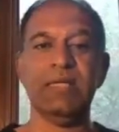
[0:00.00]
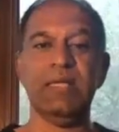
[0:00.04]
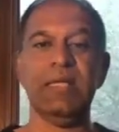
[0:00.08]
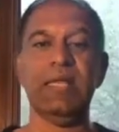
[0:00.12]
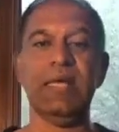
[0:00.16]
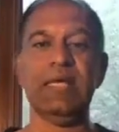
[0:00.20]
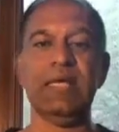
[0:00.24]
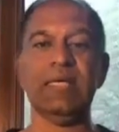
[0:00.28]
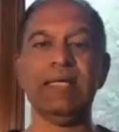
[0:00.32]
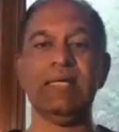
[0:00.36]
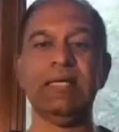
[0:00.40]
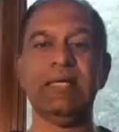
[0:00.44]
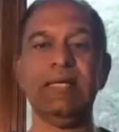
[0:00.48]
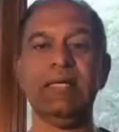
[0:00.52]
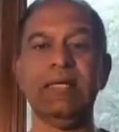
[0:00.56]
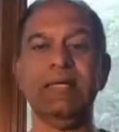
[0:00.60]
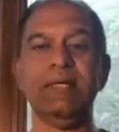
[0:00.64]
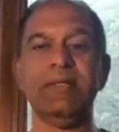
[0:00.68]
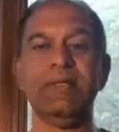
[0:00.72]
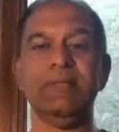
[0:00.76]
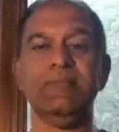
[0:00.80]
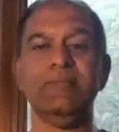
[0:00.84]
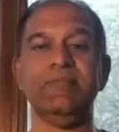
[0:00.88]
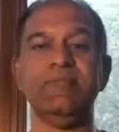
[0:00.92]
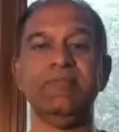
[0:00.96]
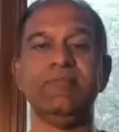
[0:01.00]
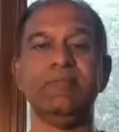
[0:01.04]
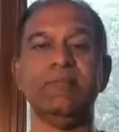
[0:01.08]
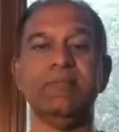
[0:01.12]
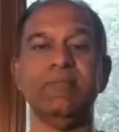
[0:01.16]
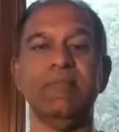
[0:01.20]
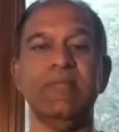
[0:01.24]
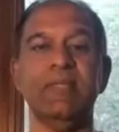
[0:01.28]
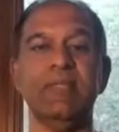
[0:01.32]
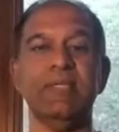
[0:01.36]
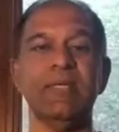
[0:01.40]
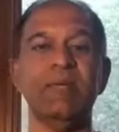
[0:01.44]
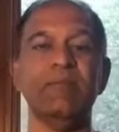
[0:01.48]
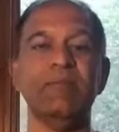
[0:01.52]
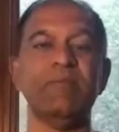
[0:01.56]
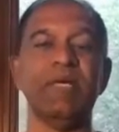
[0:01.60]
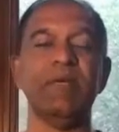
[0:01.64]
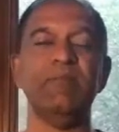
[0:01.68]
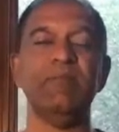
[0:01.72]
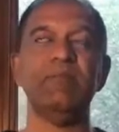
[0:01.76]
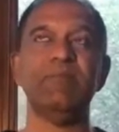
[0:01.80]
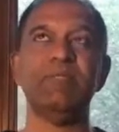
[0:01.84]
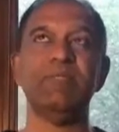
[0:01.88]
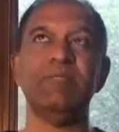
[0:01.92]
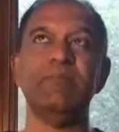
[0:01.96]
Like
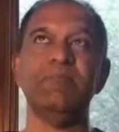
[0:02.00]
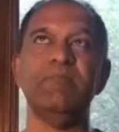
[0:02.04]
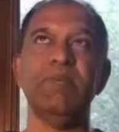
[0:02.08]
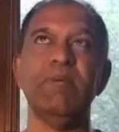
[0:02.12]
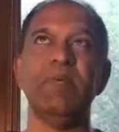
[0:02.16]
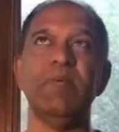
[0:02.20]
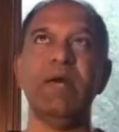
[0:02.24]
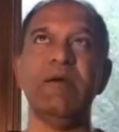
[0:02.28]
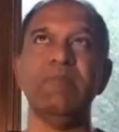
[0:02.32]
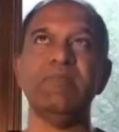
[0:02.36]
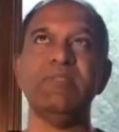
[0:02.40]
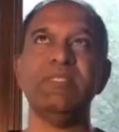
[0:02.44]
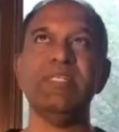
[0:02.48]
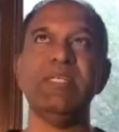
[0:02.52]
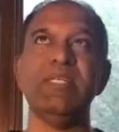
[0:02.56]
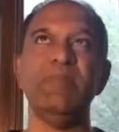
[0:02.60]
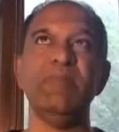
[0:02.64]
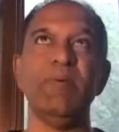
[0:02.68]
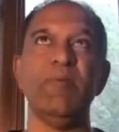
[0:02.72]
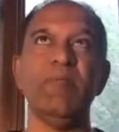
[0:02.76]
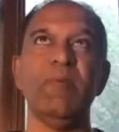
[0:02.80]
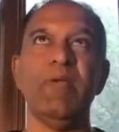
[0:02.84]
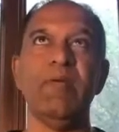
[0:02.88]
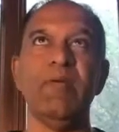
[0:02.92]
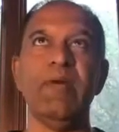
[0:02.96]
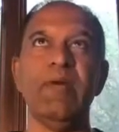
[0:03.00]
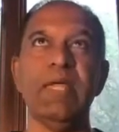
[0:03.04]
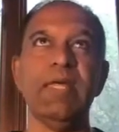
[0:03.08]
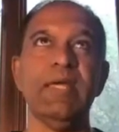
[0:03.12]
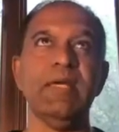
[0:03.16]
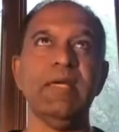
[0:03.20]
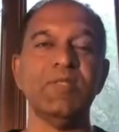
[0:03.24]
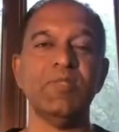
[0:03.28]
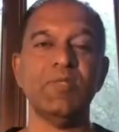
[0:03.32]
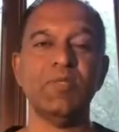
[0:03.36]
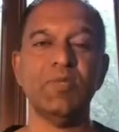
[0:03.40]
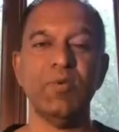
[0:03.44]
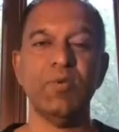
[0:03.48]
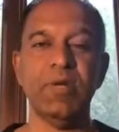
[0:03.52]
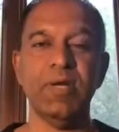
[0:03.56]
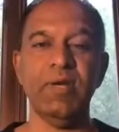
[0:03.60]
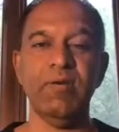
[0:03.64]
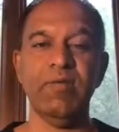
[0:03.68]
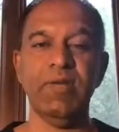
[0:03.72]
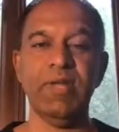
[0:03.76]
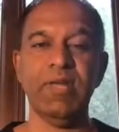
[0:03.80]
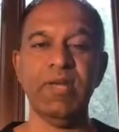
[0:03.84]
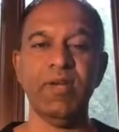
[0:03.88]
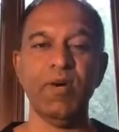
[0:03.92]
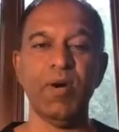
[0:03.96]
sometimes people have seen people writing a story,
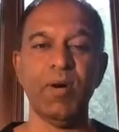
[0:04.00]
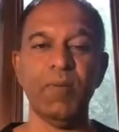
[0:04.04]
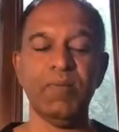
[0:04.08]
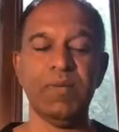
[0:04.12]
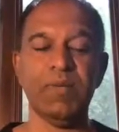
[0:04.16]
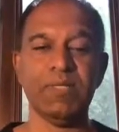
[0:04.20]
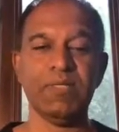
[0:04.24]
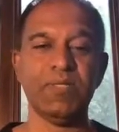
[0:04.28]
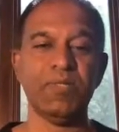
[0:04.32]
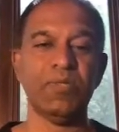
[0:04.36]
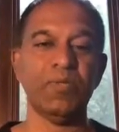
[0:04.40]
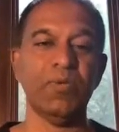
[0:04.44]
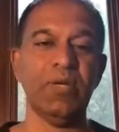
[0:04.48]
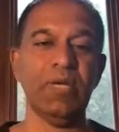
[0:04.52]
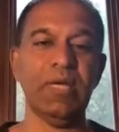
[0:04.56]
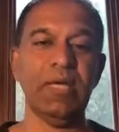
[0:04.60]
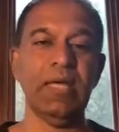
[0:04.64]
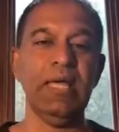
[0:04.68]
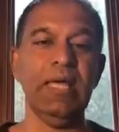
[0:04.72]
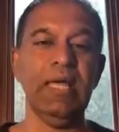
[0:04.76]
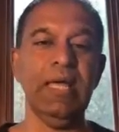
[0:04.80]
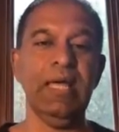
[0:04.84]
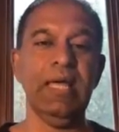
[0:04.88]
very complex story.